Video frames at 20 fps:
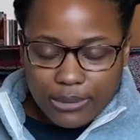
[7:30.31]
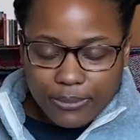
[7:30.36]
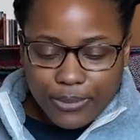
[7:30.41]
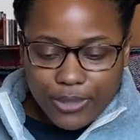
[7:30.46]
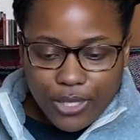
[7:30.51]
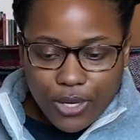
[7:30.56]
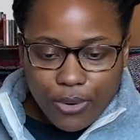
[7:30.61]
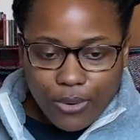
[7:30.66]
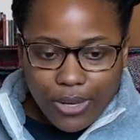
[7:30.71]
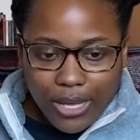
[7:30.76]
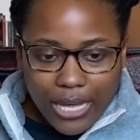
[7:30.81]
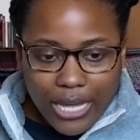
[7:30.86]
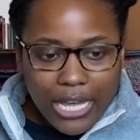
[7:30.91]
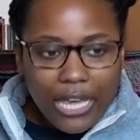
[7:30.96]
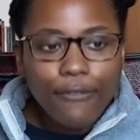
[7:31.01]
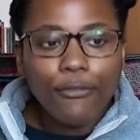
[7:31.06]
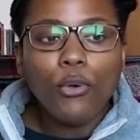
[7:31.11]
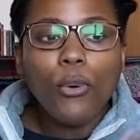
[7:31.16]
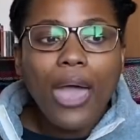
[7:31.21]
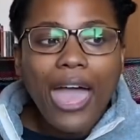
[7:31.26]
So if
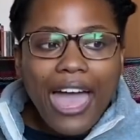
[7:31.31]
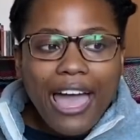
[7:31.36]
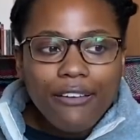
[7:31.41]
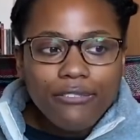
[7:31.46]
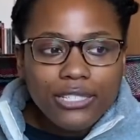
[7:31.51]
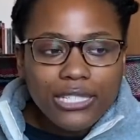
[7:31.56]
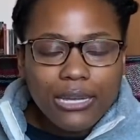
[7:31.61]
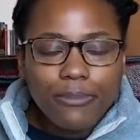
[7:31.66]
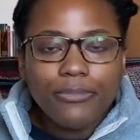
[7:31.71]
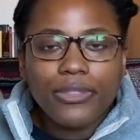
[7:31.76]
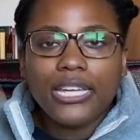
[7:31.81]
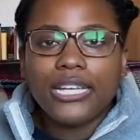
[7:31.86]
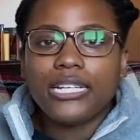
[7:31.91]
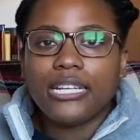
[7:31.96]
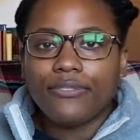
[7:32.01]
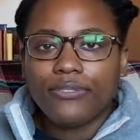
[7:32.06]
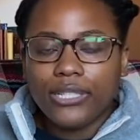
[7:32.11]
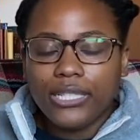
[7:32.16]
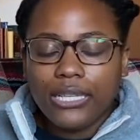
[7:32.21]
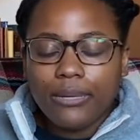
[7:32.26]
you have something,
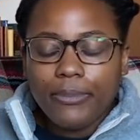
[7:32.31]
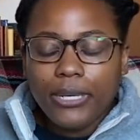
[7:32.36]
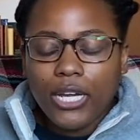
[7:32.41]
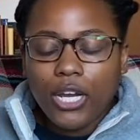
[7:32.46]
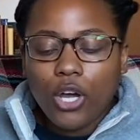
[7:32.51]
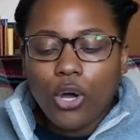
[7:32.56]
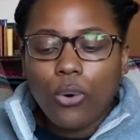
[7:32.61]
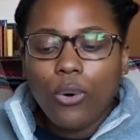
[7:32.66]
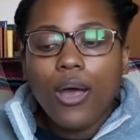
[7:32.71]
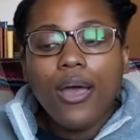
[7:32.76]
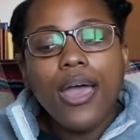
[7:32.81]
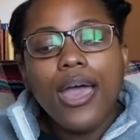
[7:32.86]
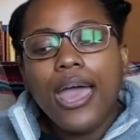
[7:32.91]
definitely let me know.